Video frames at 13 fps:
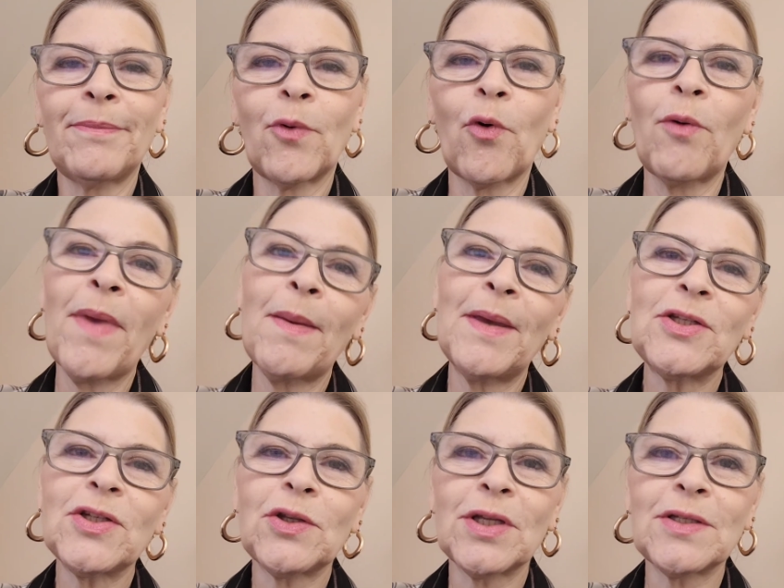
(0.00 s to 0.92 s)
or maybe
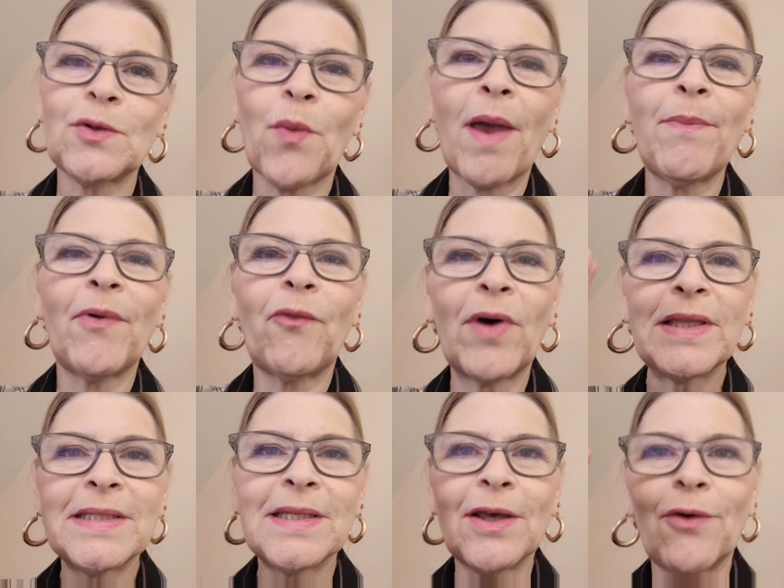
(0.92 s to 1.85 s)
just a swipe of
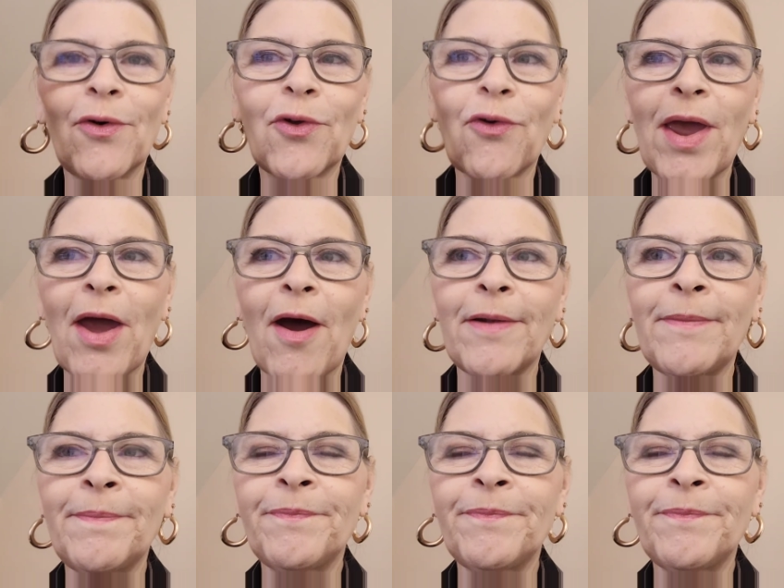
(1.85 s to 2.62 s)
one single crayon.